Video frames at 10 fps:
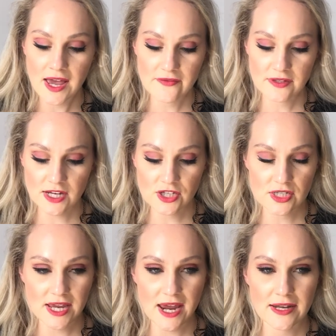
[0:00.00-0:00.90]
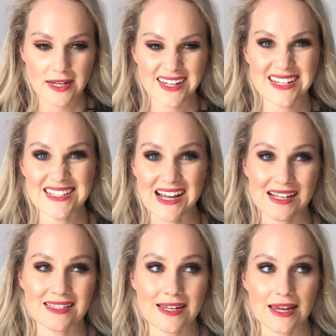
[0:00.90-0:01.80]
haven't actually had like any
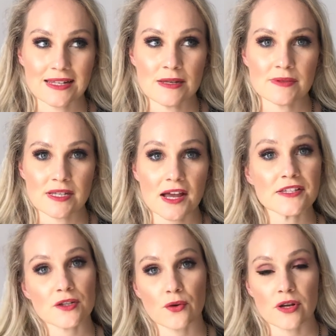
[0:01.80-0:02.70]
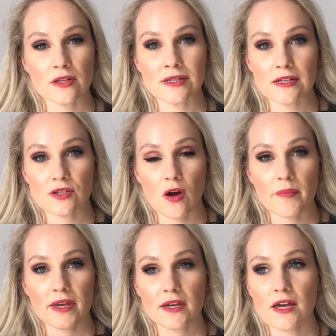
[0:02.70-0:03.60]
duds lately besides the L'Oreal
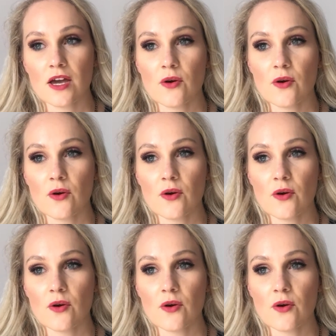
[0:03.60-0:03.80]
Telescopic,